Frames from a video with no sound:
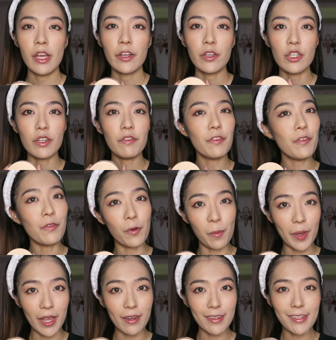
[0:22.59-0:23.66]
cushion from
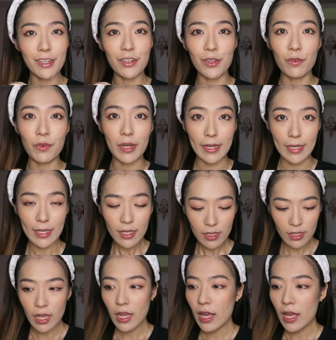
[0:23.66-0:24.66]
Rom&nd. This is the new release.